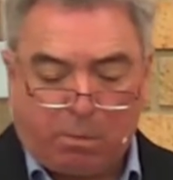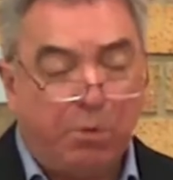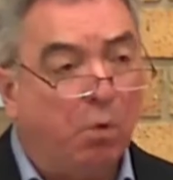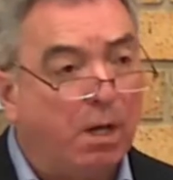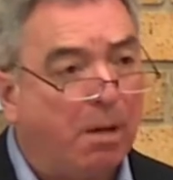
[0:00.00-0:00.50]

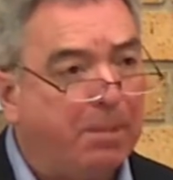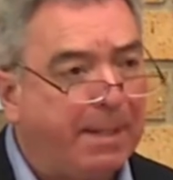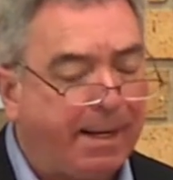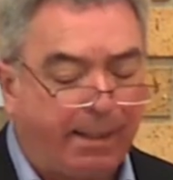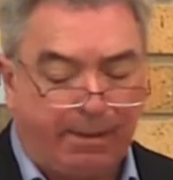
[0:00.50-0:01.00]
with all our
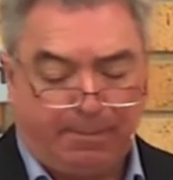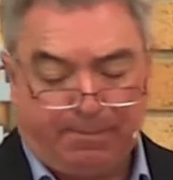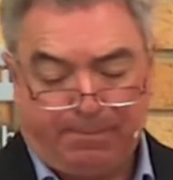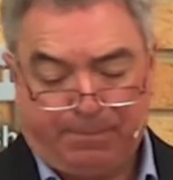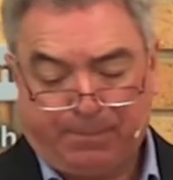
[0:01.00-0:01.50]
being
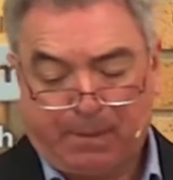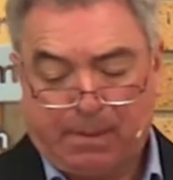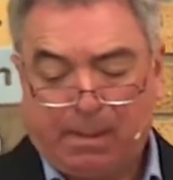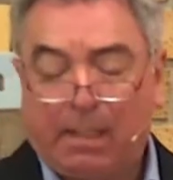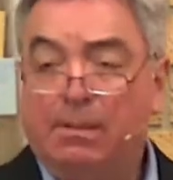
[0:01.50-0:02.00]

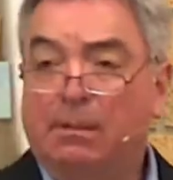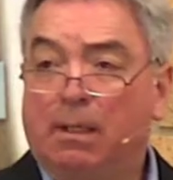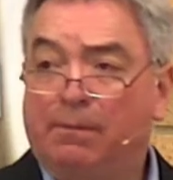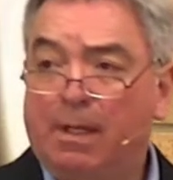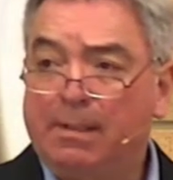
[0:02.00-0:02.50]
and to
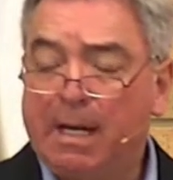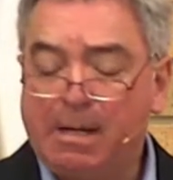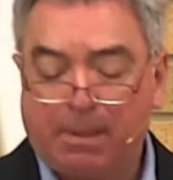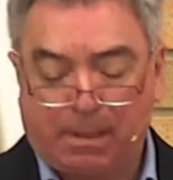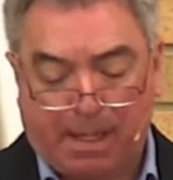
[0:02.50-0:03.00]
love our
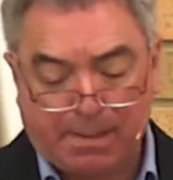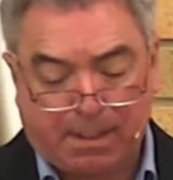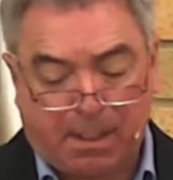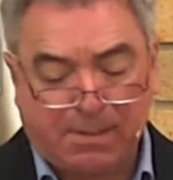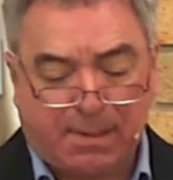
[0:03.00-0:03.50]
neighbor as
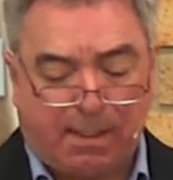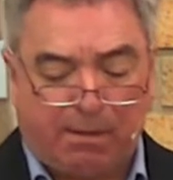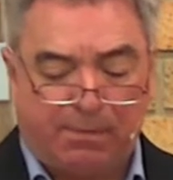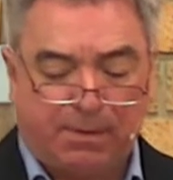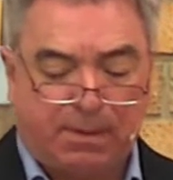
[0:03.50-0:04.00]

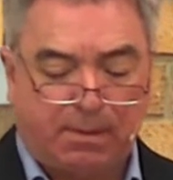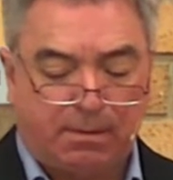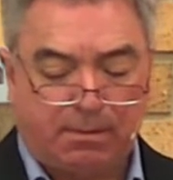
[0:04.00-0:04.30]
ourselves.